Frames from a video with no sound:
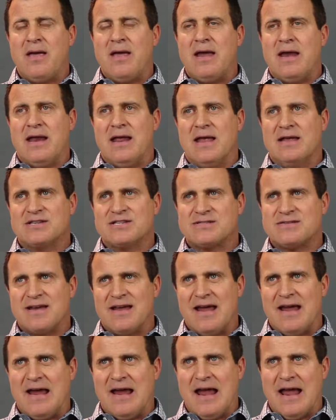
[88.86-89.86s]
And
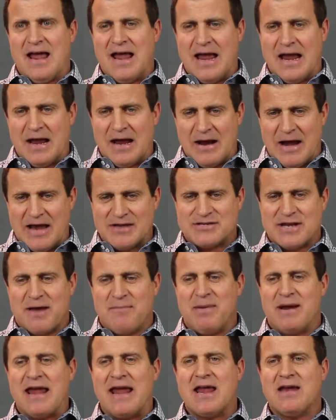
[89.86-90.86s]
as I
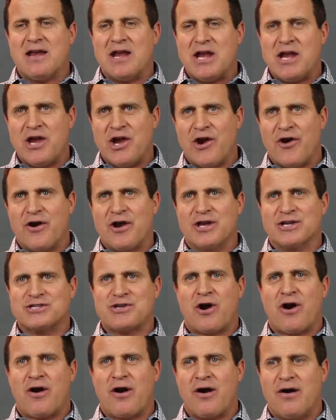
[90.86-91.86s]
began to hear his
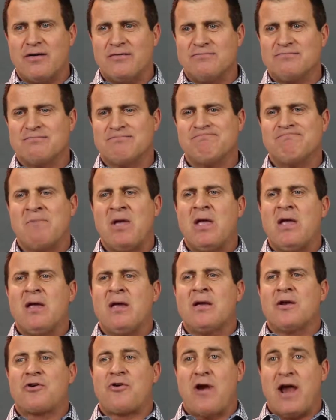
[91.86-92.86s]
heart
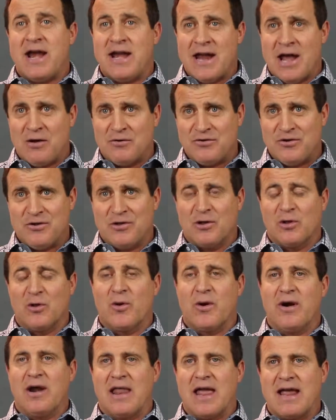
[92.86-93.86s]
crying out to the
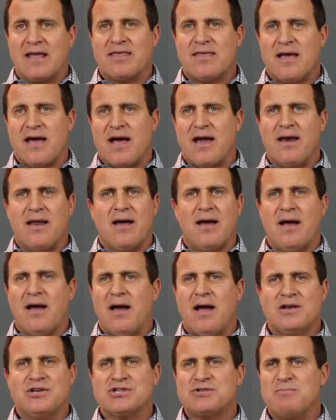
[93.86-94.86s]
Lord like that,
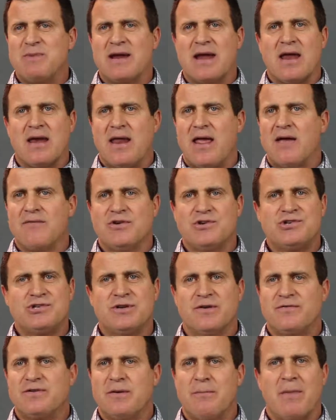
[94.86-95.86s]
I just began to have a
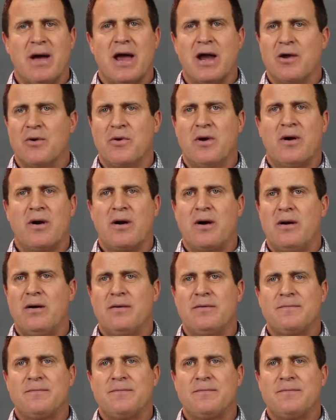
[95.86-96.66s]
shift in my own heart.